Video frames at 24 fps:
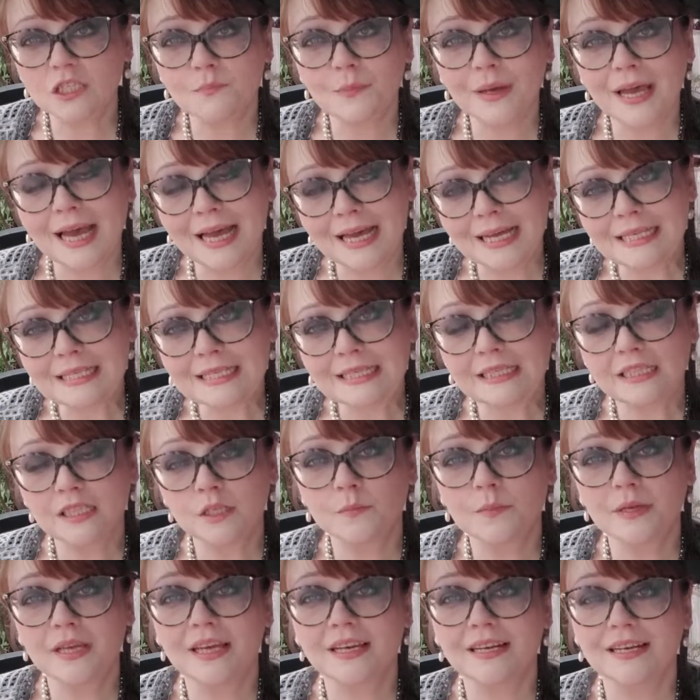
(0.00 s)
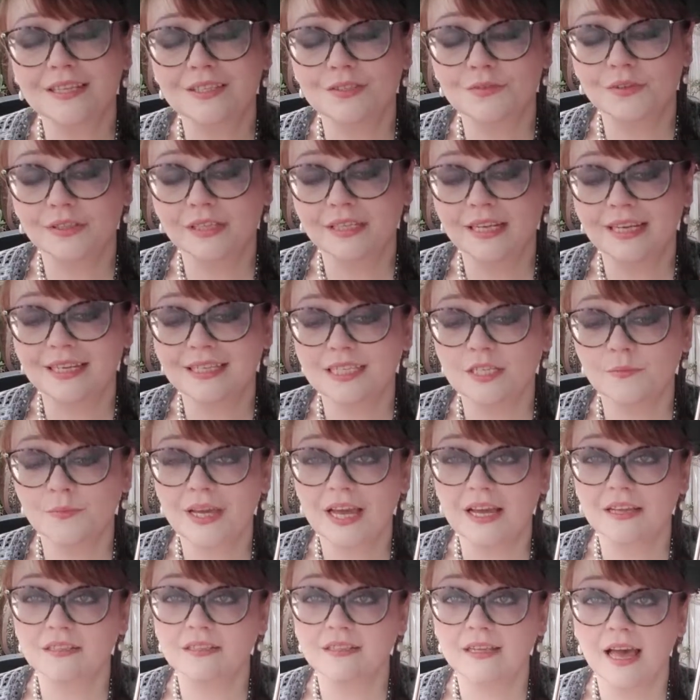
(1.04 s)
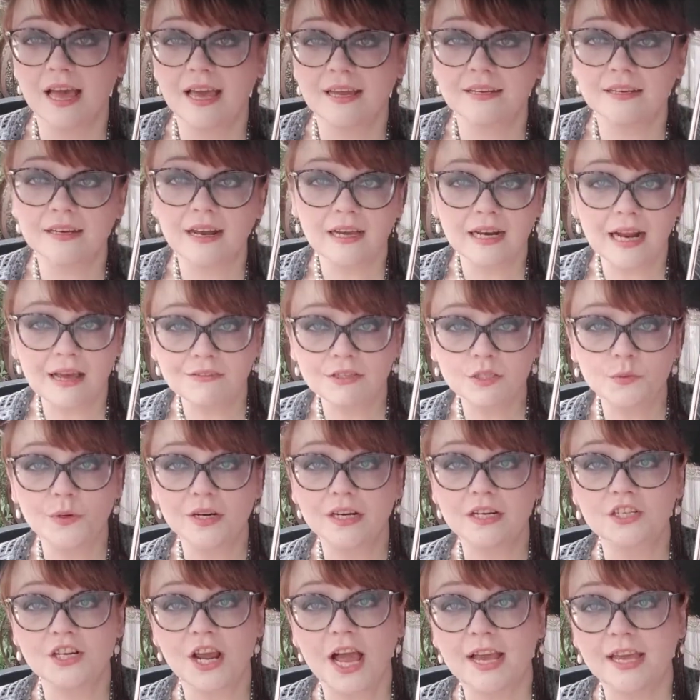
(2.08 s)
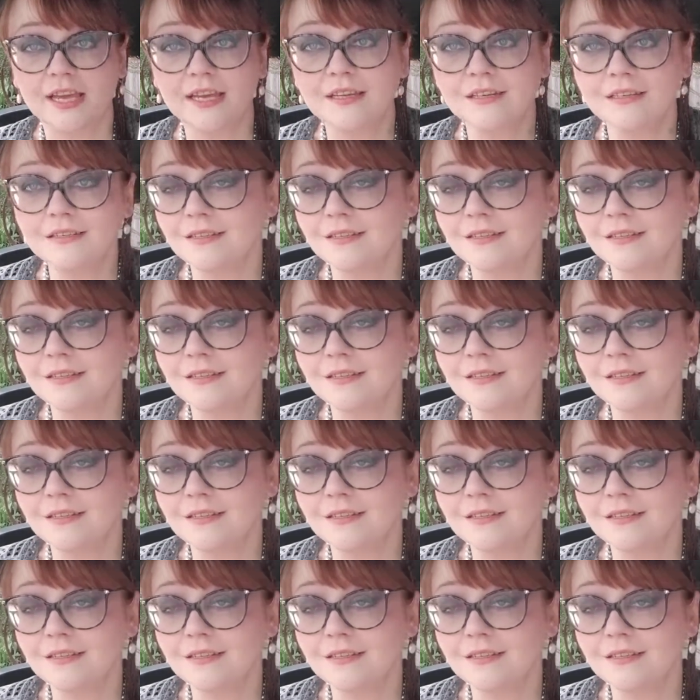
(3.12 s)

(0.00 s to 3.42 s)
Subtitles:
my eyes a little bit, it's really nice to be outside and not have to wear a jacket.